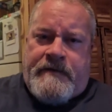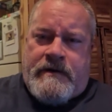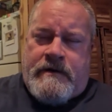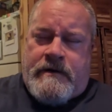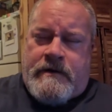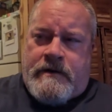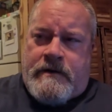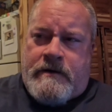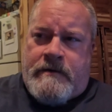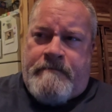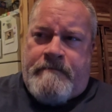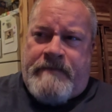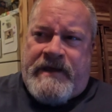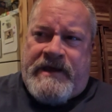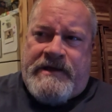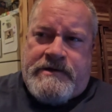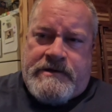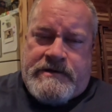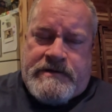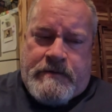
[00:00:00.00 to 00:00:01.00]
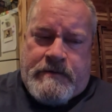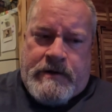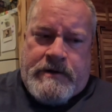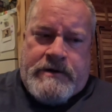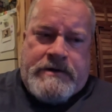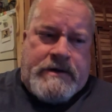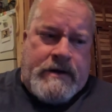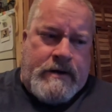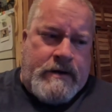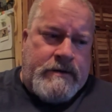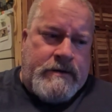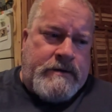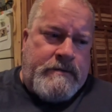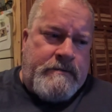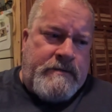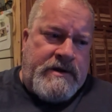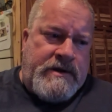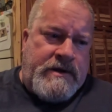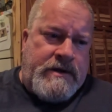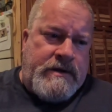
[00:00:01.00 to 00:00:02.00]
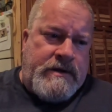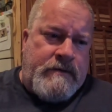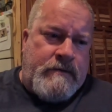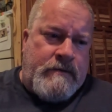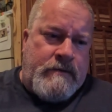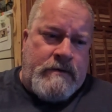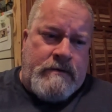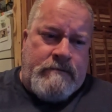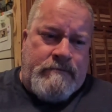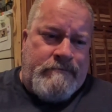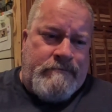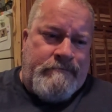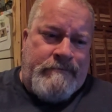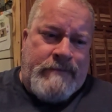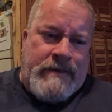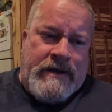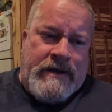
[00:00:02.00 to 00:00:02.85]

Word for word: Uh, he just reached out to me. Well,